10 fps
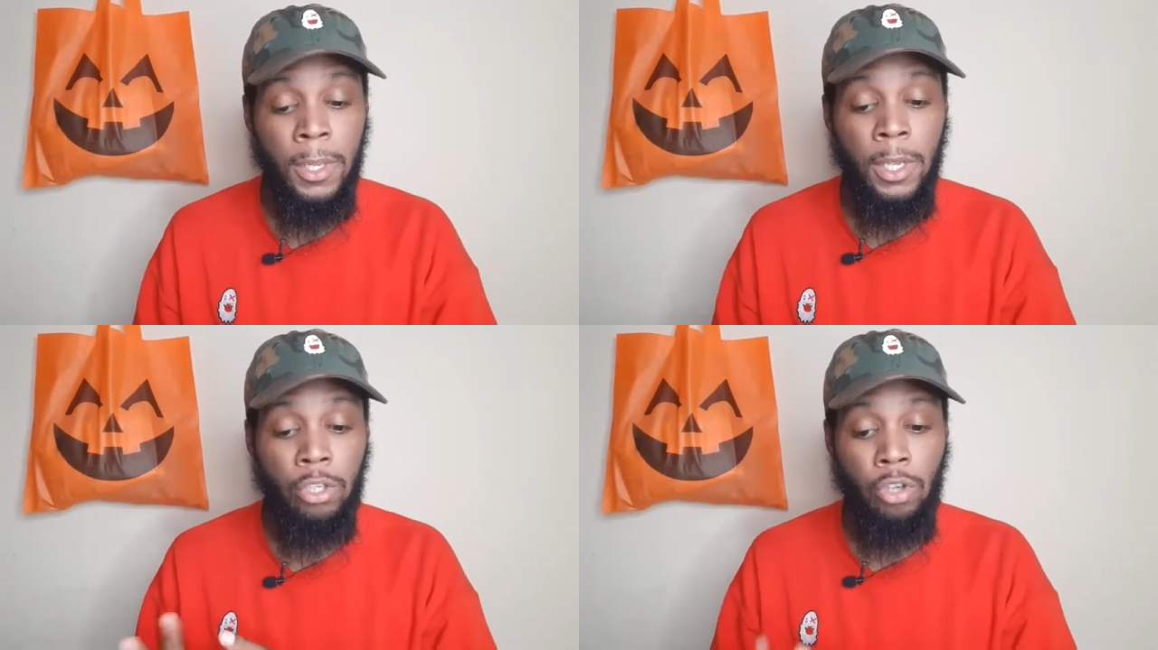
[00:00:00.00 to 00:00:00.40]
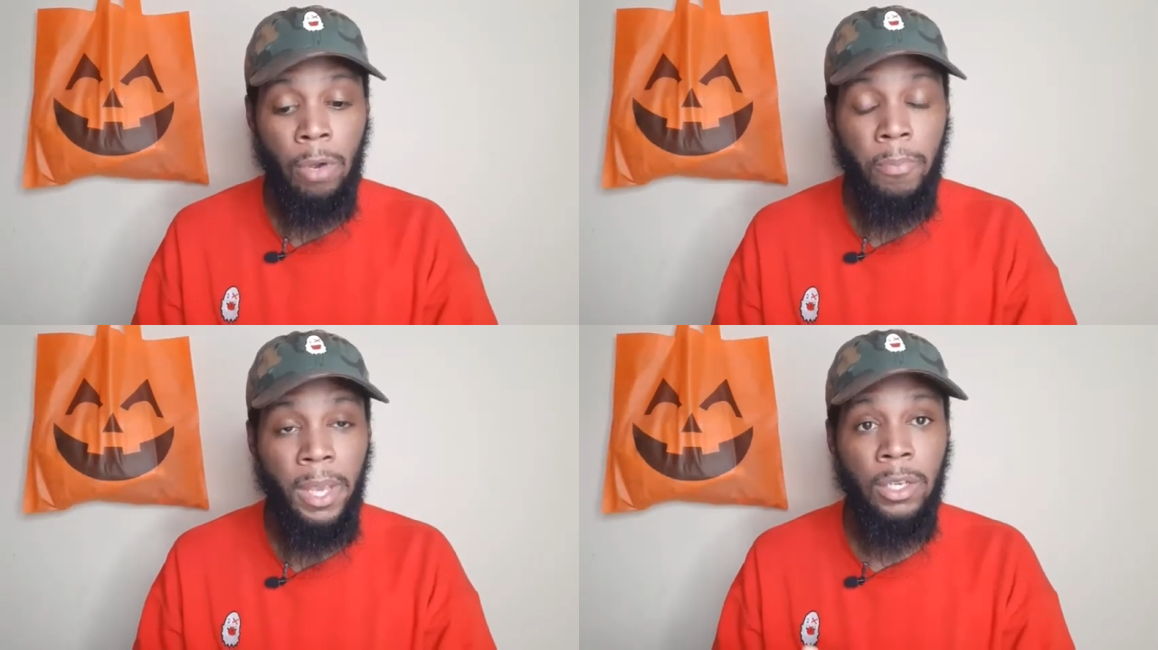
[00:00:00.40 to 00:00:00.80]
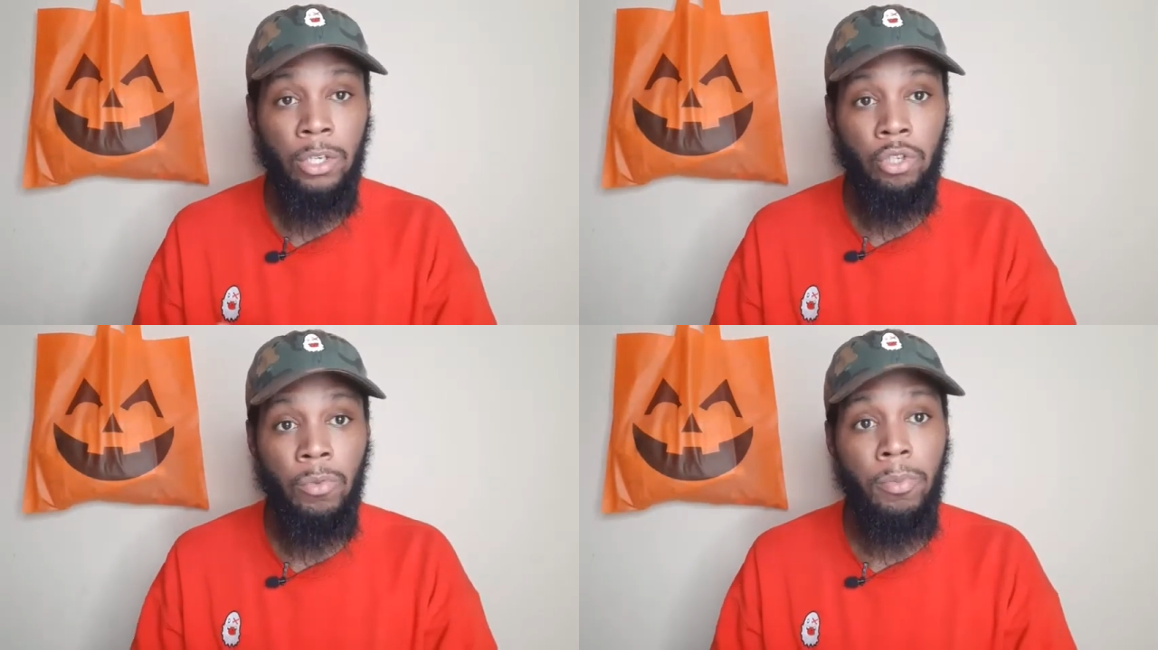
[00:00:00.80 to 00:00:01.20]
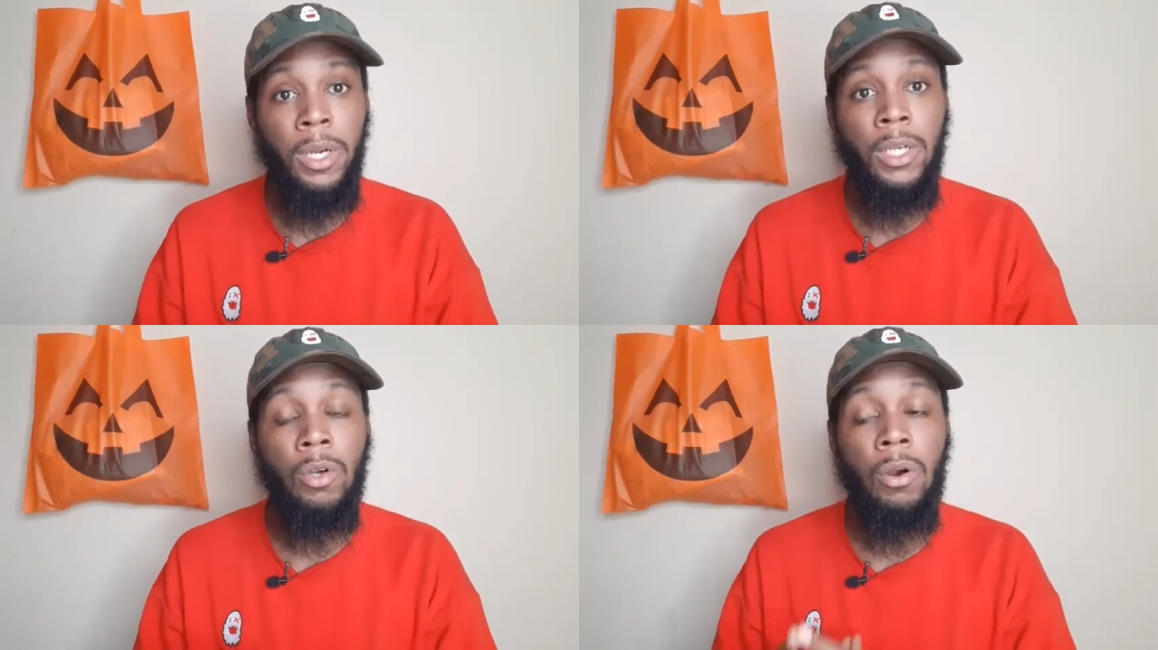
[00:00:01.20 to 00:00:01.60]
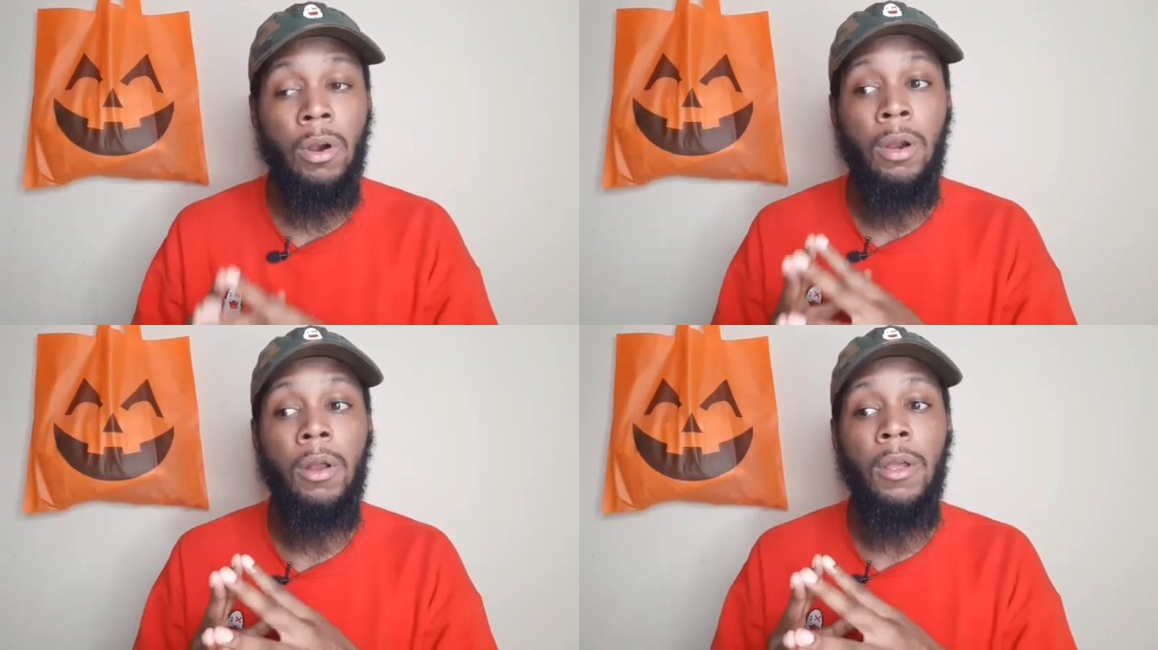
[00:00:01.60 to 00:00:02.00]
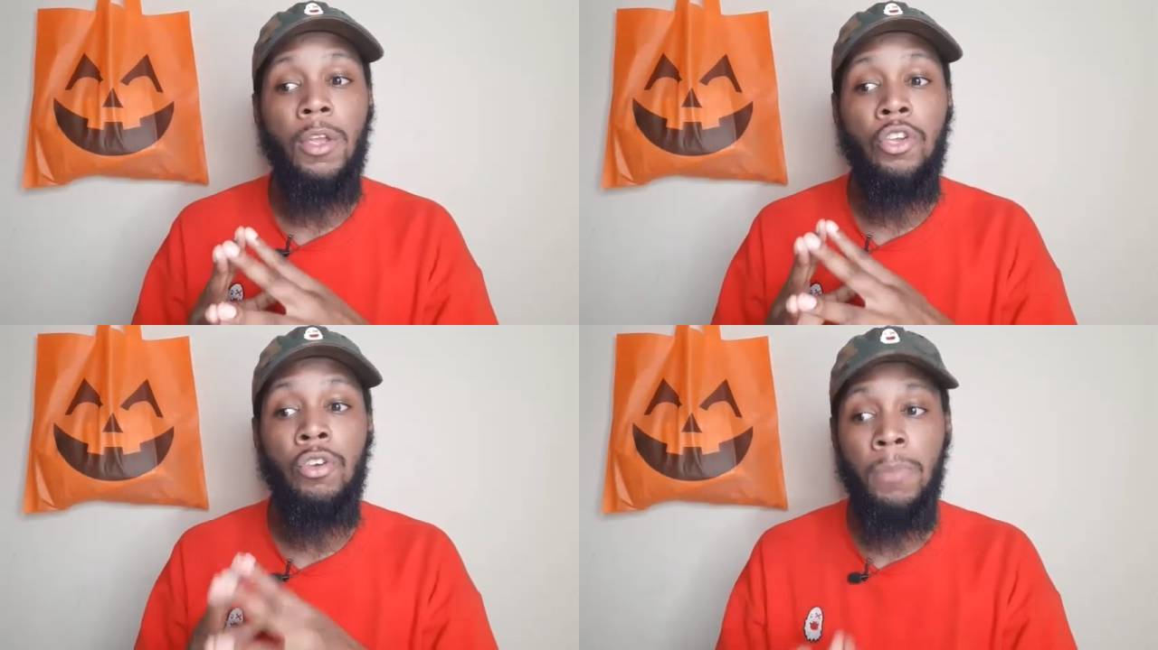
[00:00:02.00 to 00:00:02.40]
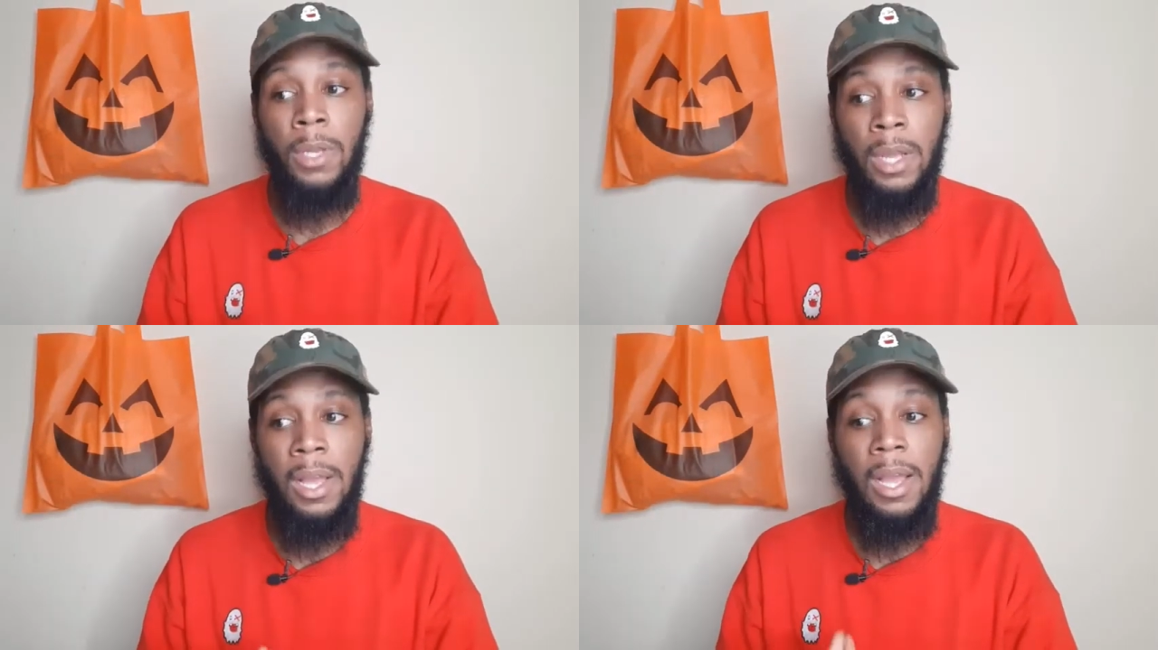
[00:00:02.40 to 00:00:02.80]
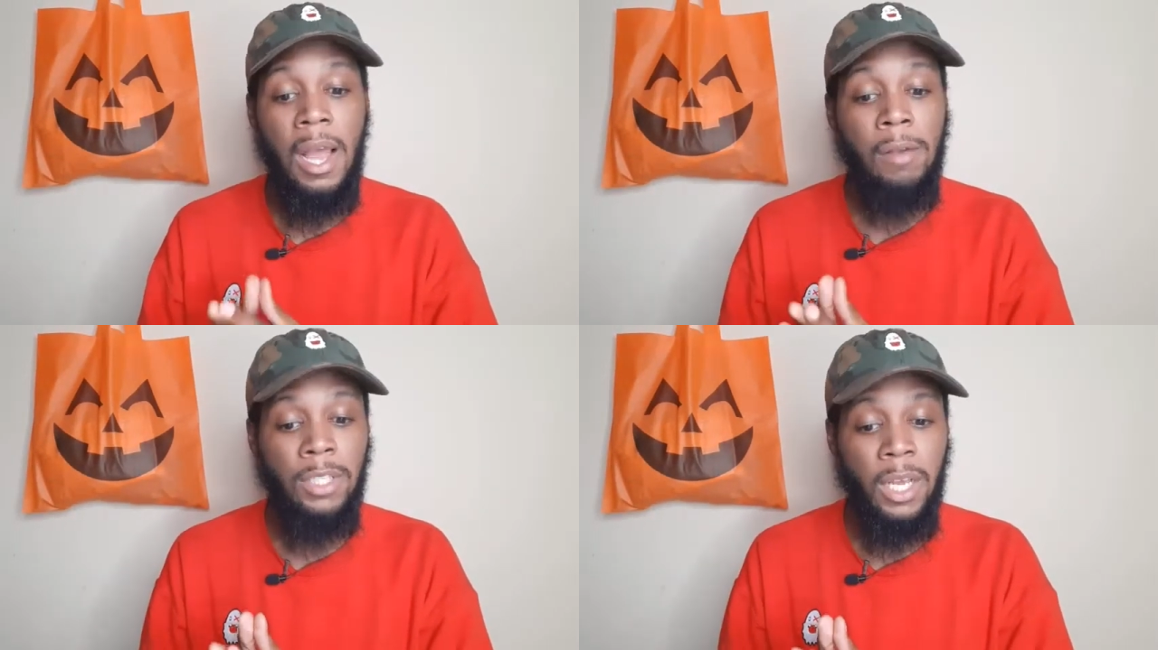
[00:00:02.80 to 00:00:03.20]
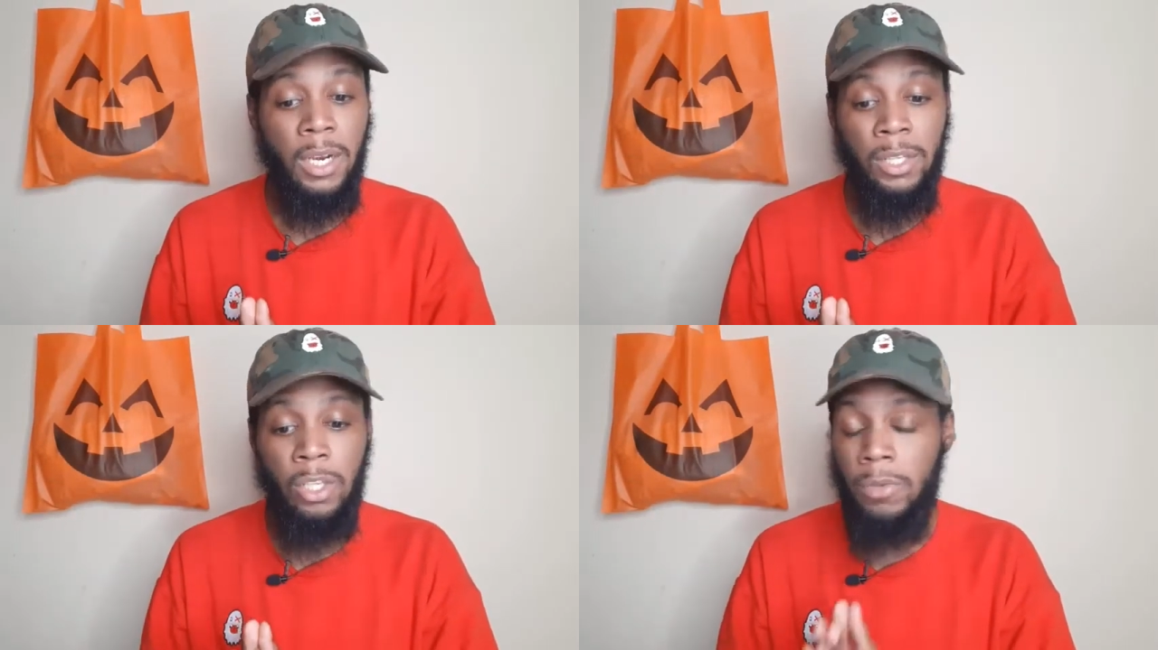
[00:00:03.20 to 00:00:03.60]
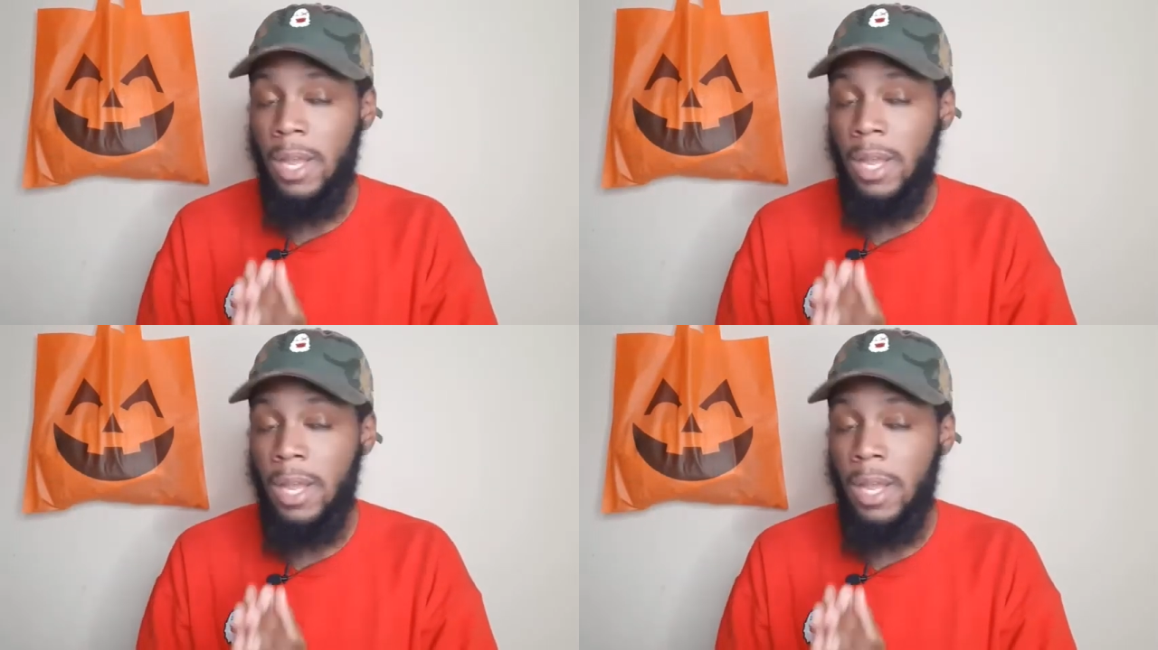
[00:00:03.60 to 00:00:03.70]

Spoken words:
Sean Payton and Drew Brees are human outside of the dome.